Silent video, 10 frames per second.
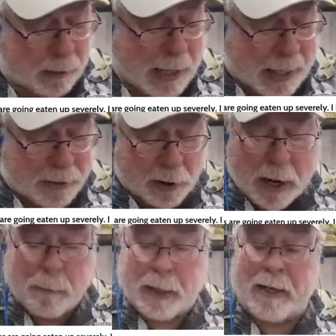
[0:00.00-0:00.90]
Lots of
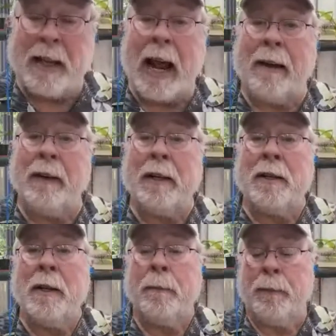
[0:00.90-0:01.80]
companies have
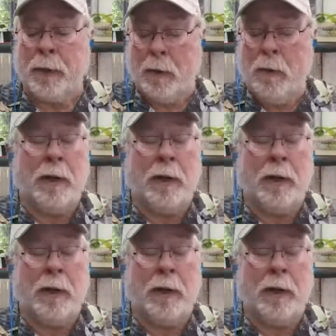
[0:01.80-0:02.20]
it. Ooh,